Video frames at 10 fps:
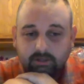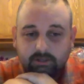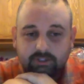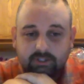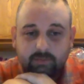
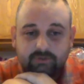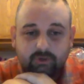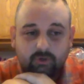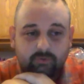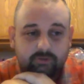Lunchtime is
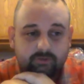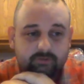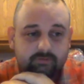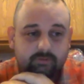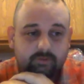over.
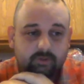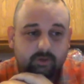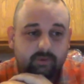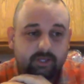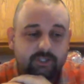
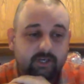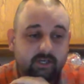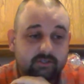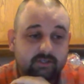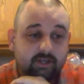I'm glad you
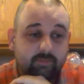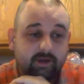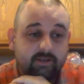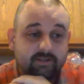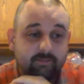got to stop
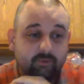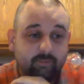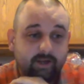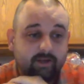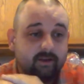by, Simple
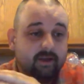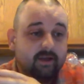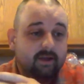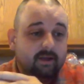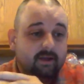Man.
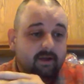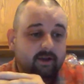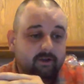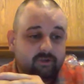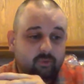
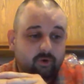I used to